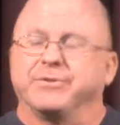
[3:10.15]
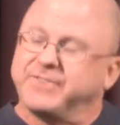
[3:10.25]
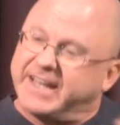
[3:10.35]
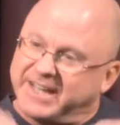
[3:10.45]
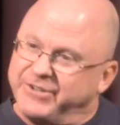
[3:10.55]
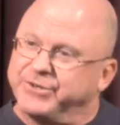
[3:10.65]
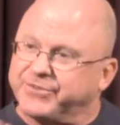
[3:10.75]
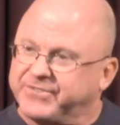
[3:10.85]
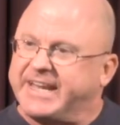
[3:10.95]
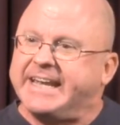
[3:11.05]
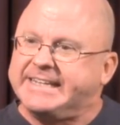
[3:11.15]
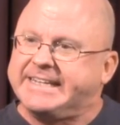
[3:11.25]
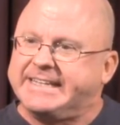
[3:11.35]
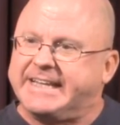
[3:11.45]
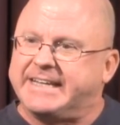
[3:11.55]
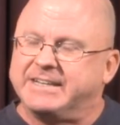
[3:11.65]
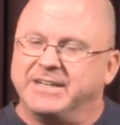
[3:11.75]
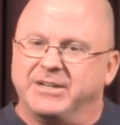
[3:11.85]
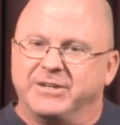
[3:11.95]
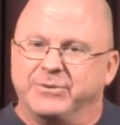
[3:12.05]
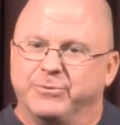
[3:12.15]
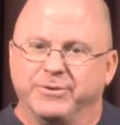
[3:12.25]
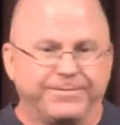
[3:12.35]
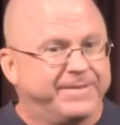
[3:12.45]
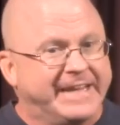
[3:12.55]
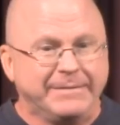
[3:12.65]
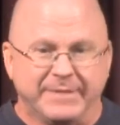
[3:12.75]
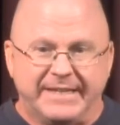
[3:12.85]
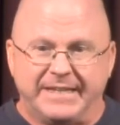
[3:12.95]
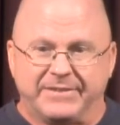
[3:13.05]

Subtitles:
there's that understanding that we're family.